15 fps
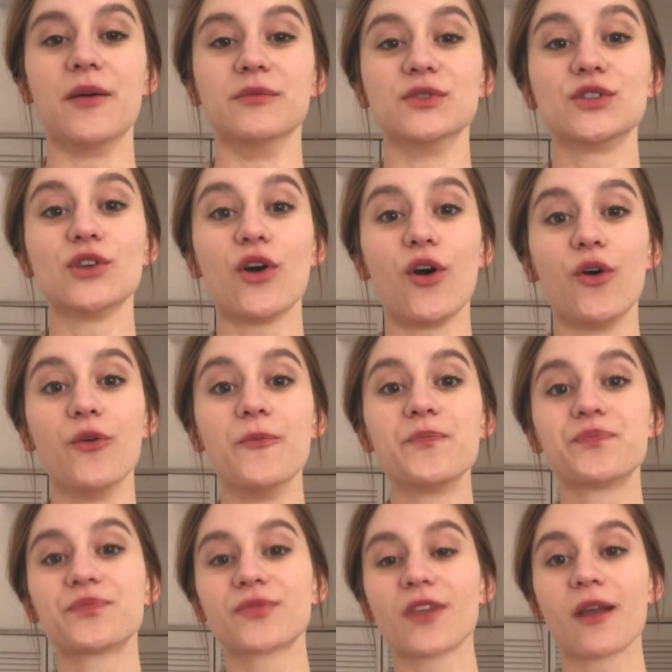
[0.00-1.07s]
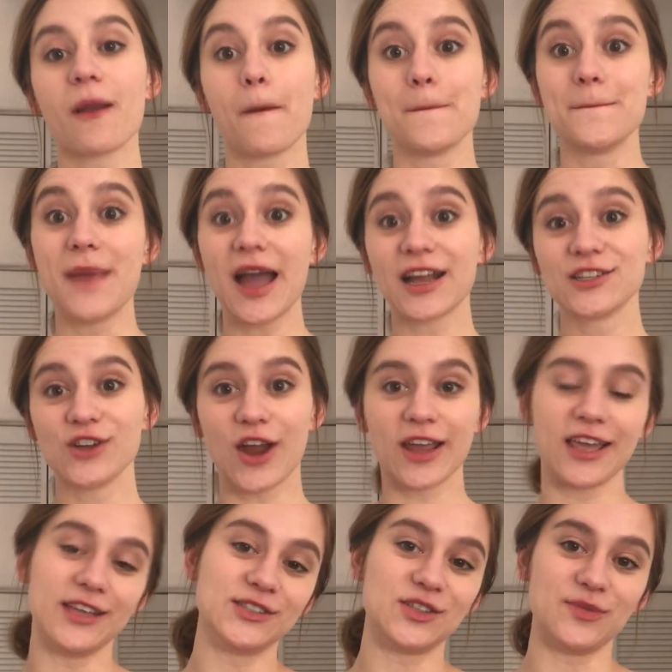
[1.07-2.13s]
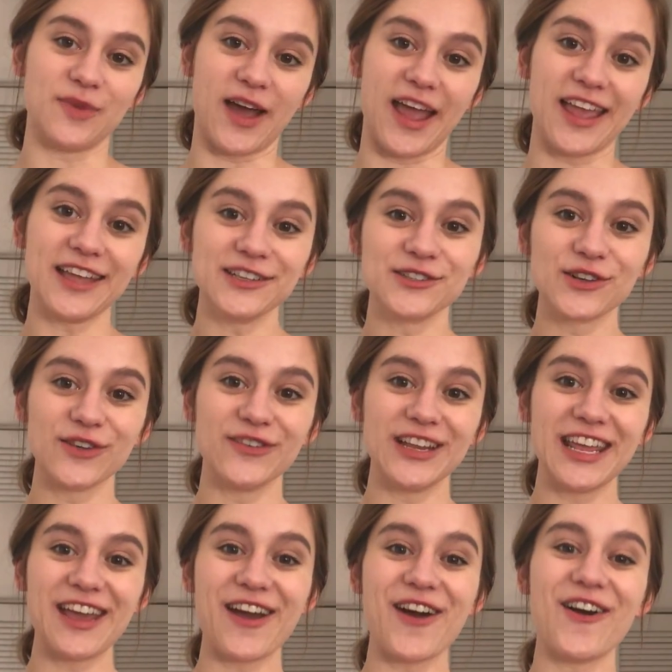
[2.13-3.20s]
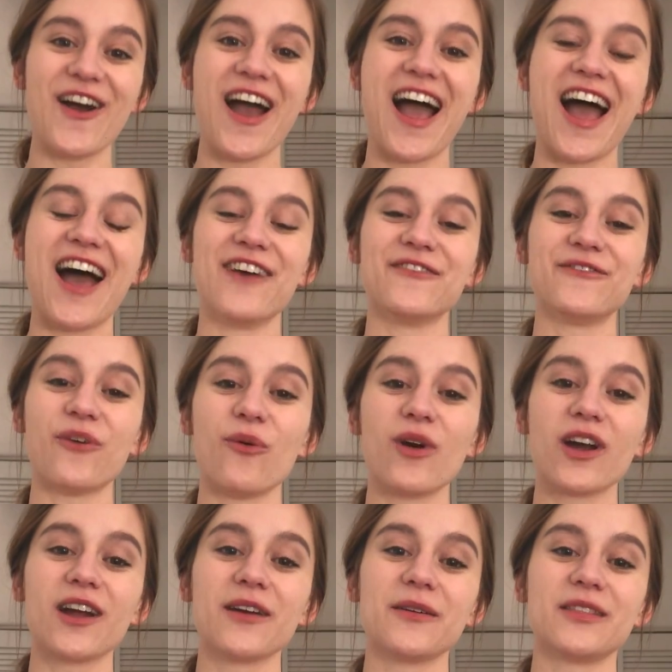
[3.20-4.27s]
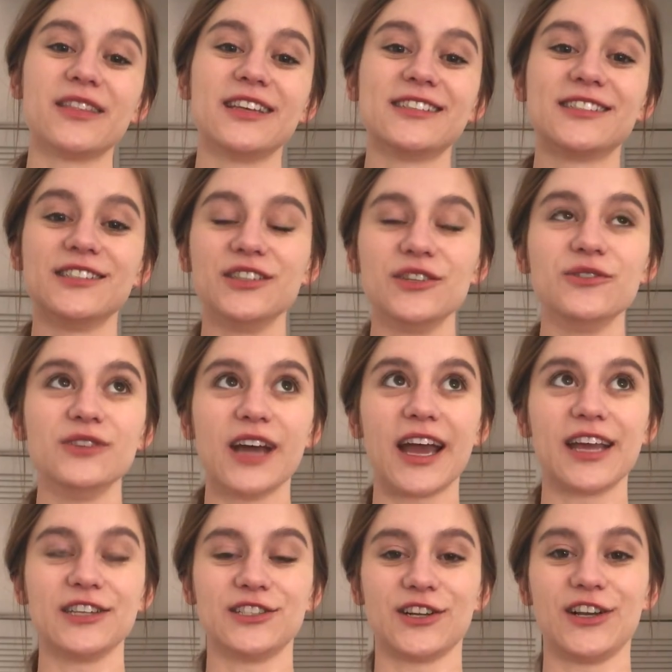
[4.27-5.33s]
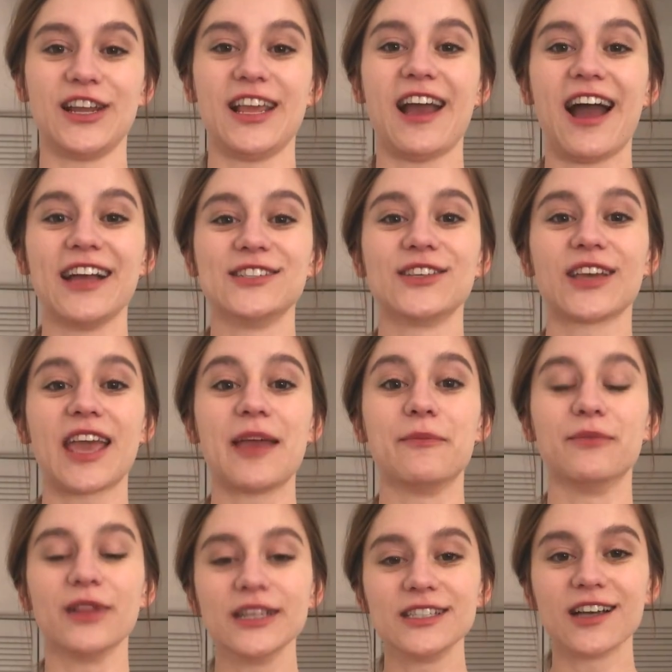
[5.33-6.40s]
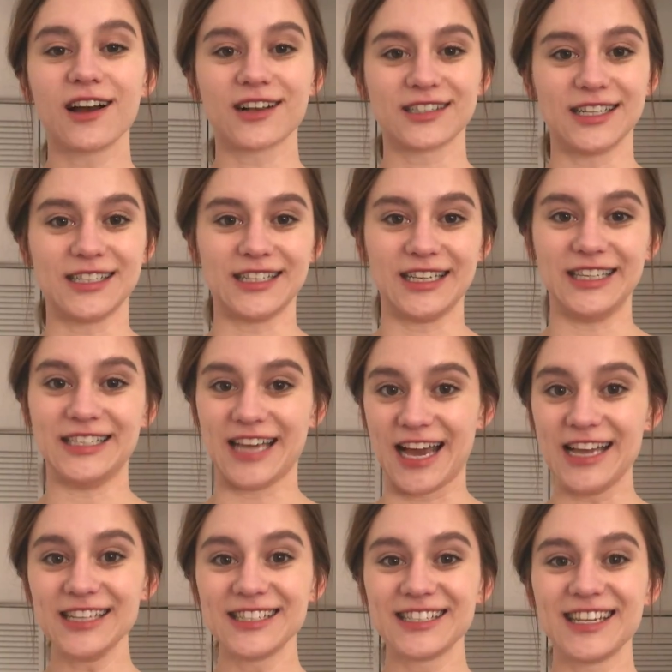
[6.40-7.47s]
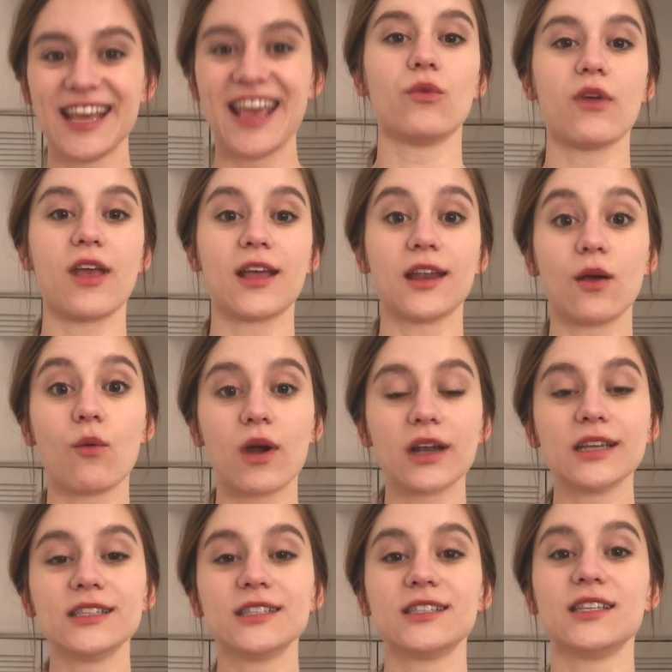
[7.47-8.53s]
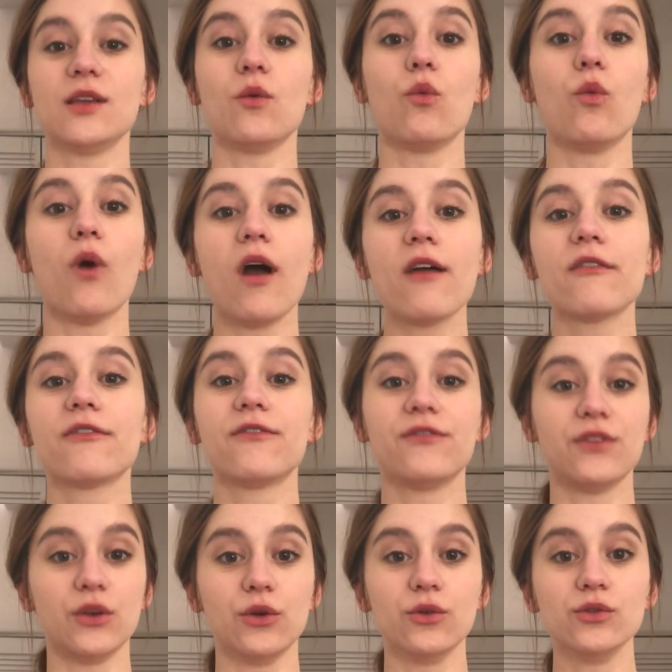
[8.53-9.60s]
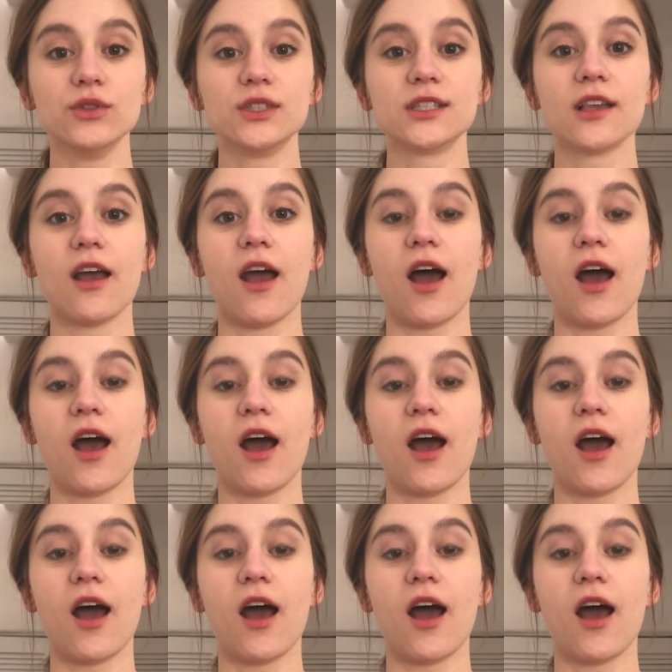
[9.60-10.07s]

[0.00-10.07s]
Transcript: So backtracking to my intro video, for this new diet journey, I took a blood toxicity test and I wanted to see what foods